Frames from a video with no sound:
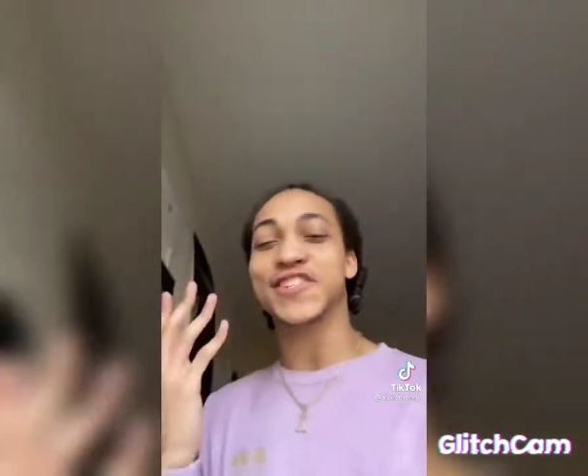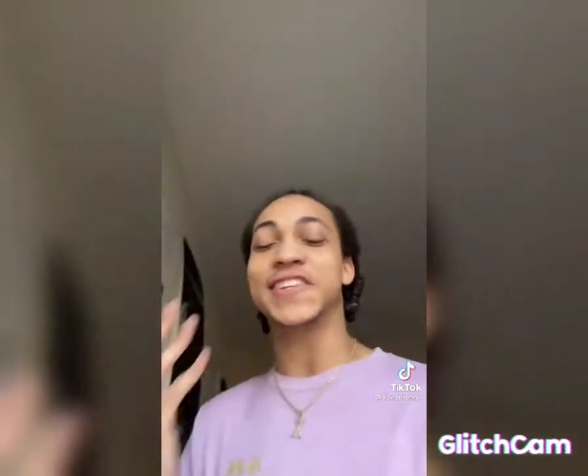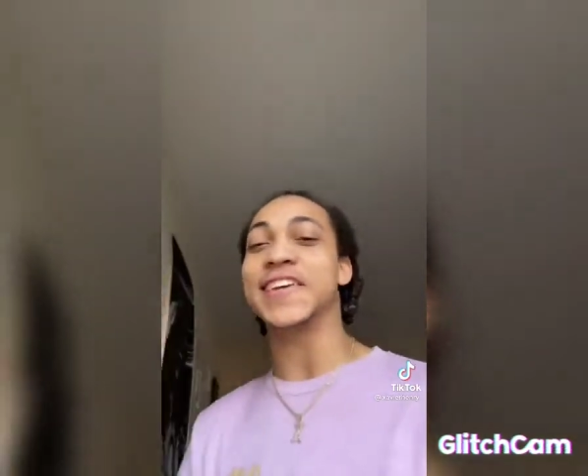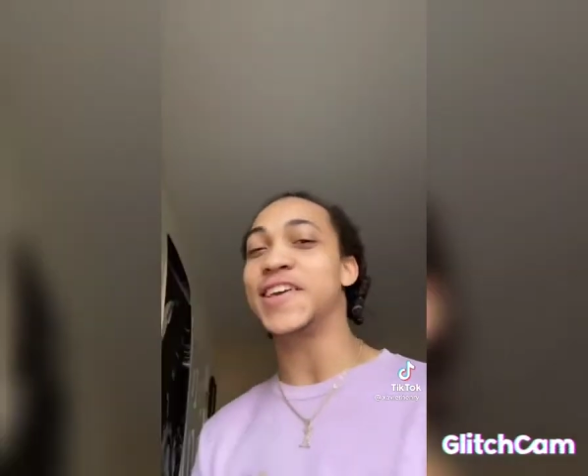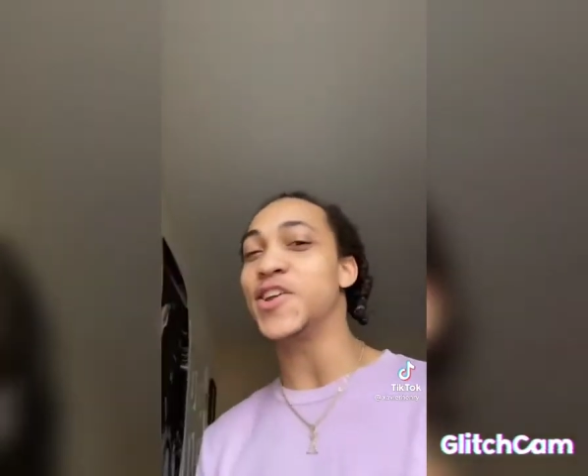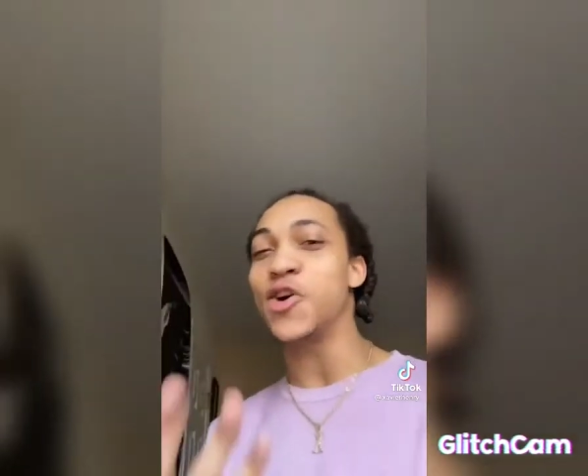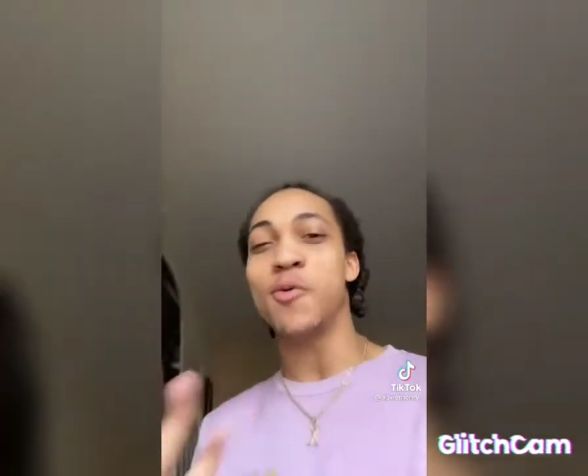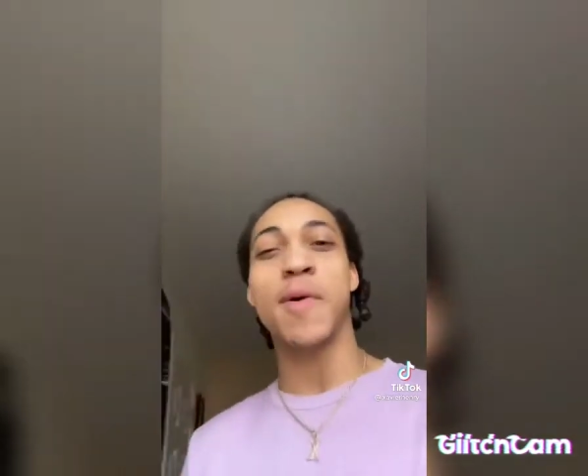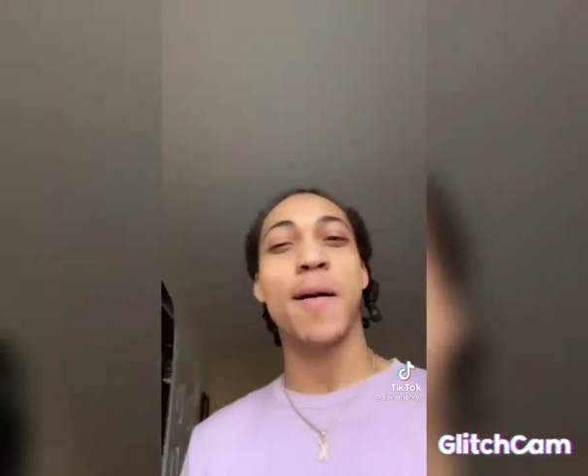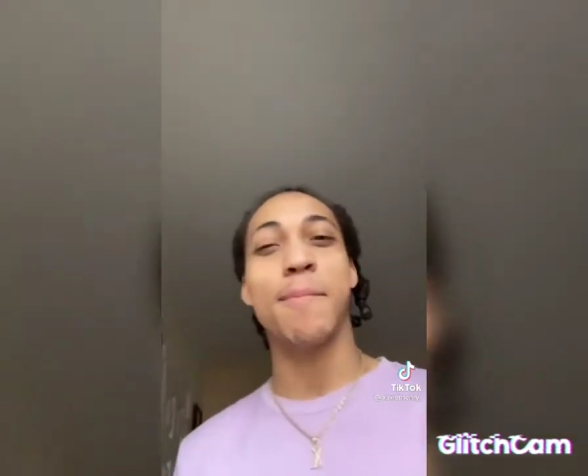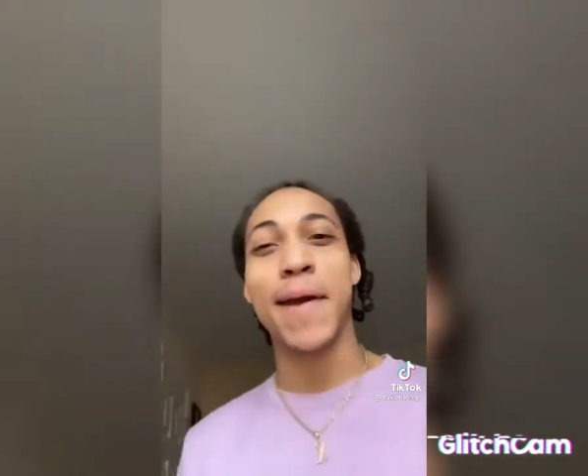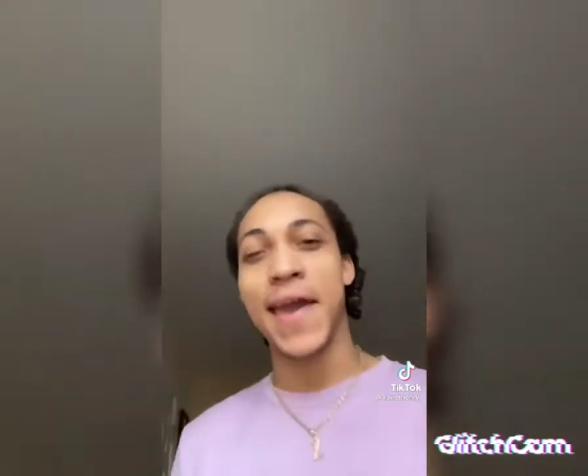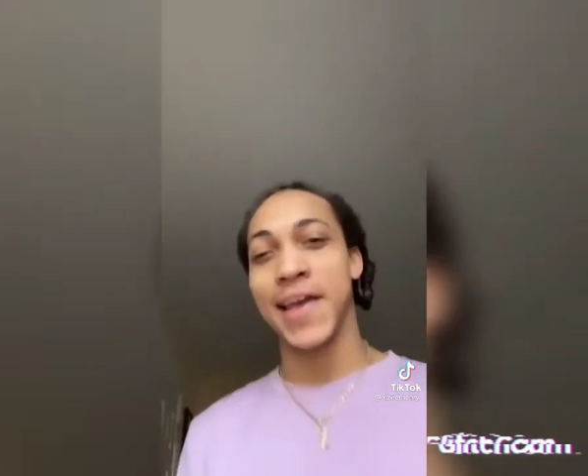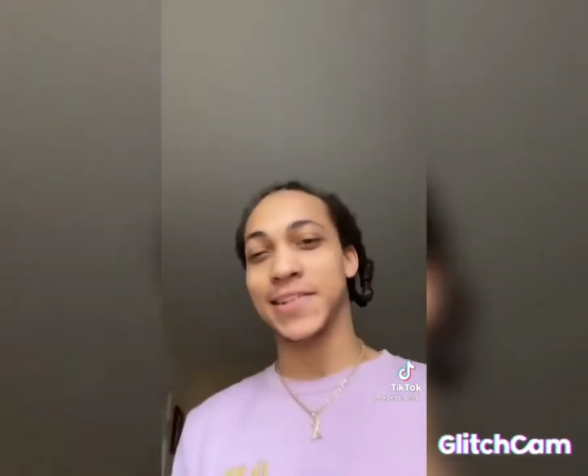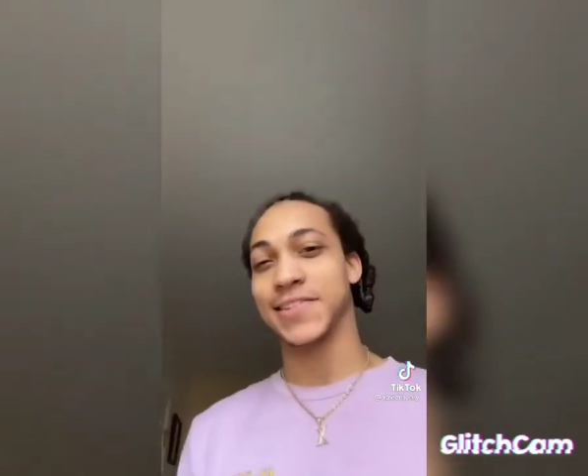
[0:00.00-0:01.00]
to get on my
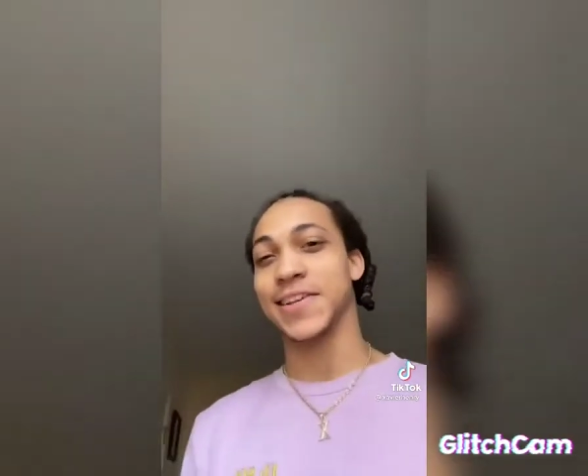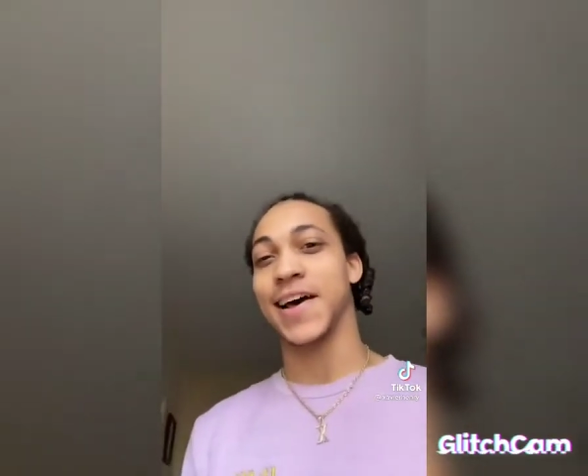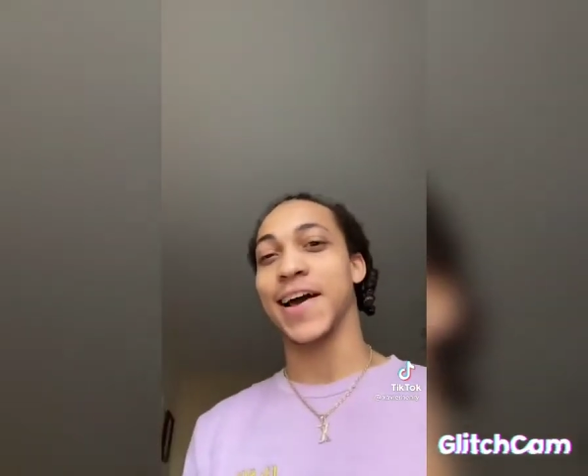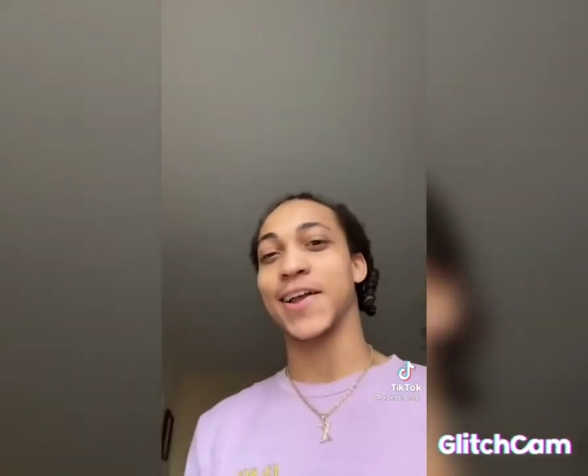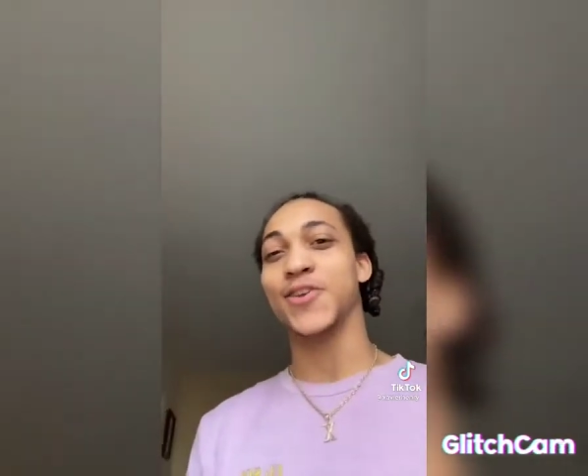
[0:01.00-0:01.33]
bad side.